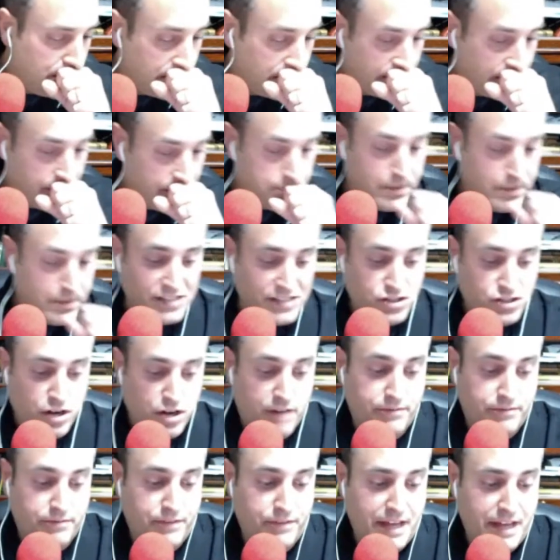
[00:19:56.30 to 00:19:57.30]
based
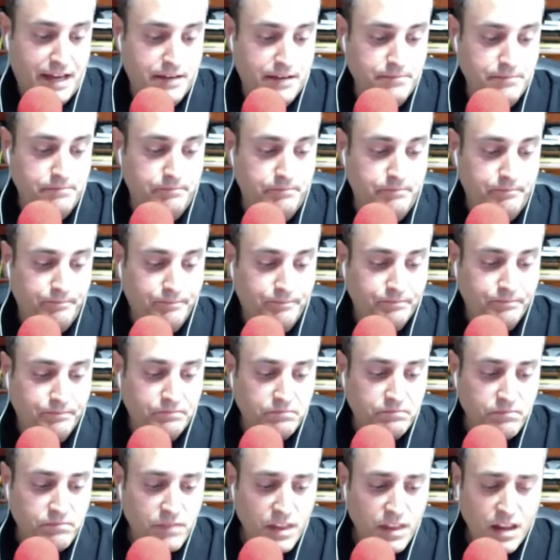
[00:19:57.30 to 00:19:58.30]
off of that.
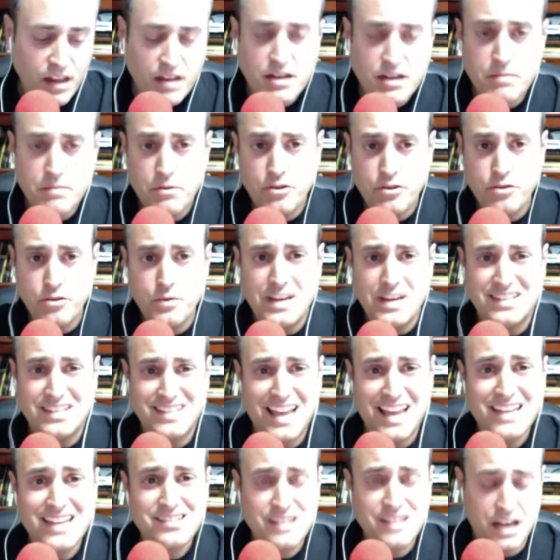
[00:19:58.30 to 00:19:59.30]
Number three,
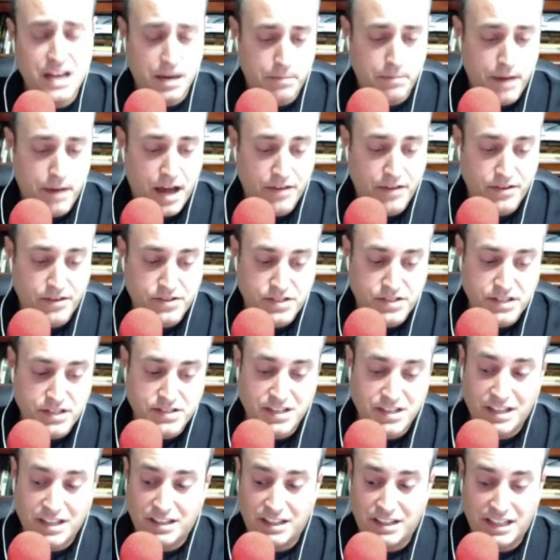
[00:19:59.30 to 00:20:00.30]
test that hypothesis
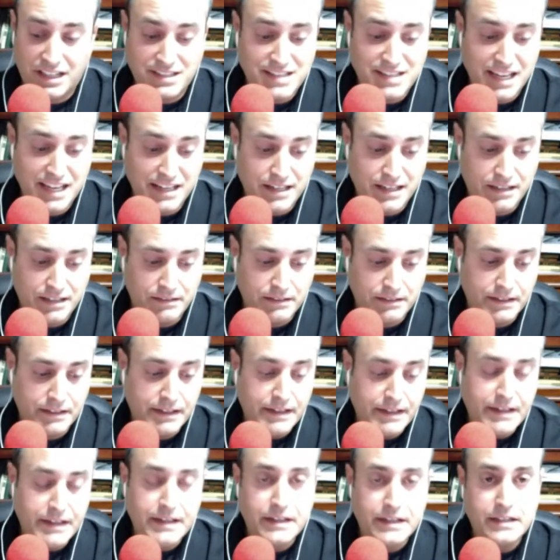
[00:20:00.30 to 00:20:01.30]
and collect data.
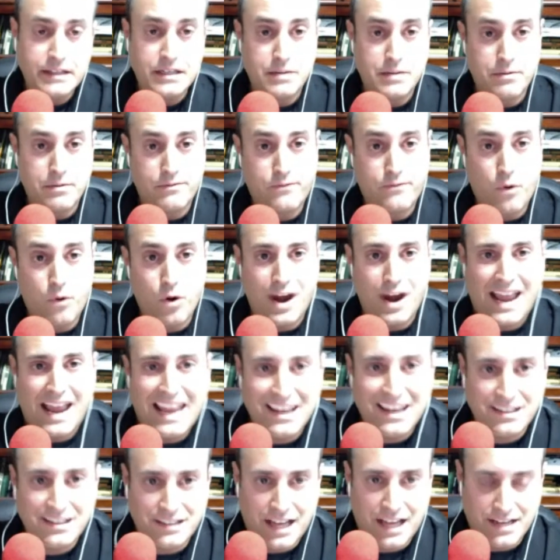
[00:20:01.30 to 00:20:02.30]
Number four,
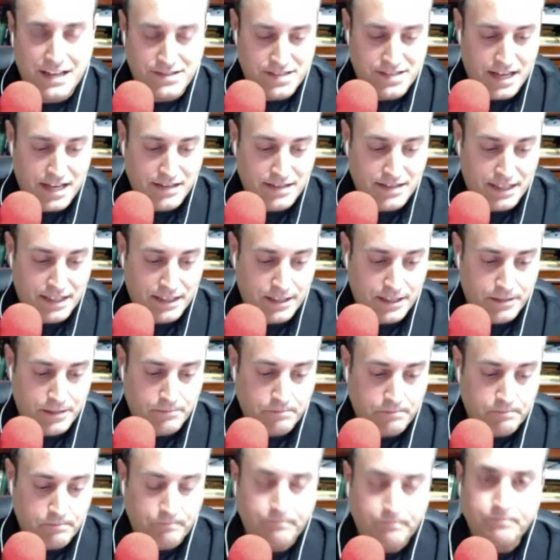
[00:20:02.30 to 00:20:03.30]
analyze that data.
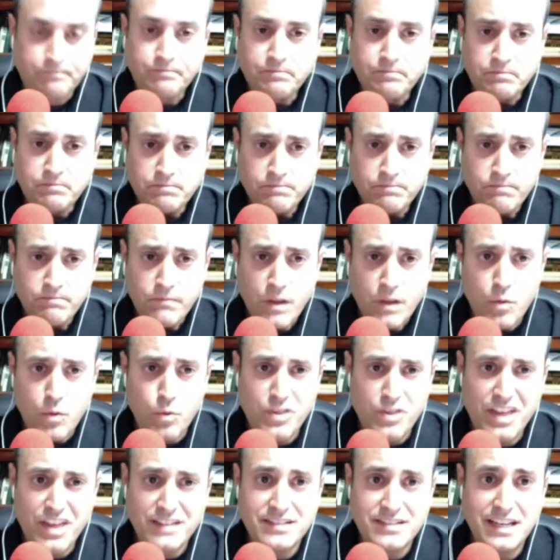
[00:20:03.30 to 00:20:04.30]
With
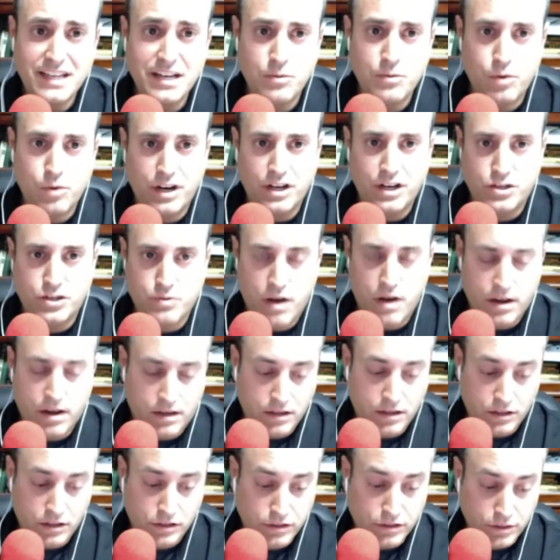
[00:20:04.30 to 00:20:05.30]
that data, we're going to draw a
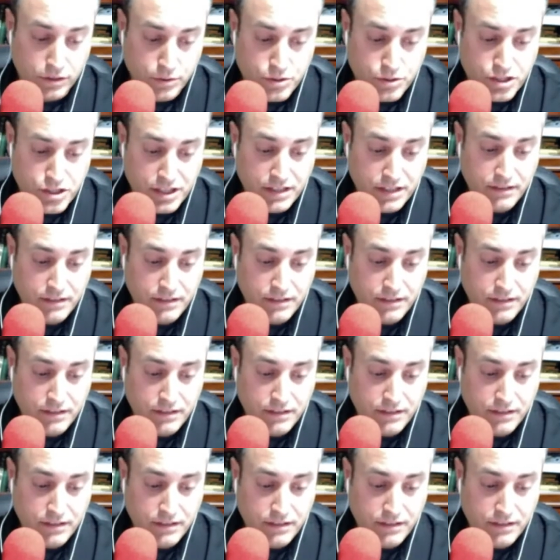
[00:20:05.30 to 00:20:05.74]
conclusion